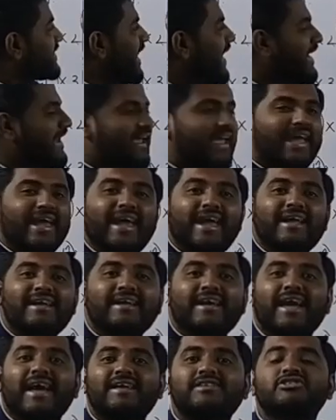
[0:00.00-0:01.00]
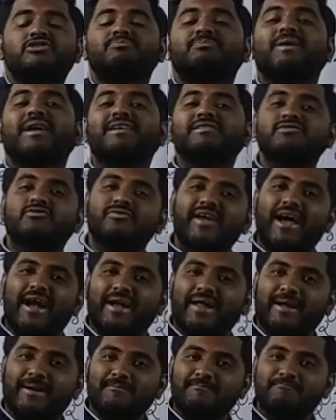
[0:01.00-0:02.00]
side 8H plus we
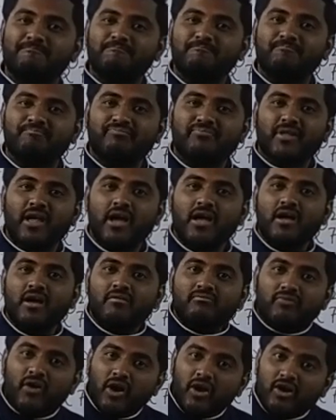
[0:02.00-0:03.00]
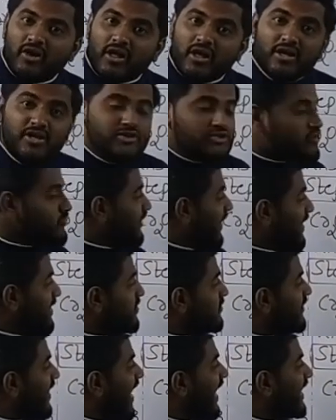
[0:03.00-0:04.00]
added. Followed. So when
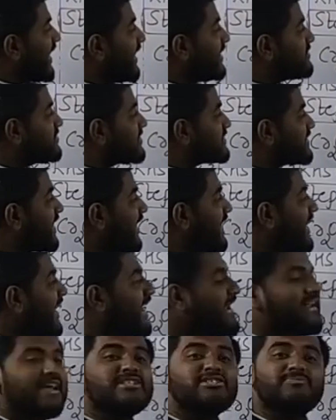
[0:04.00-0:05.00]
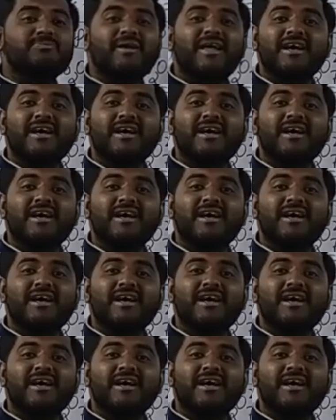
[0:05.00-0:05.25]
you add LHS side 8H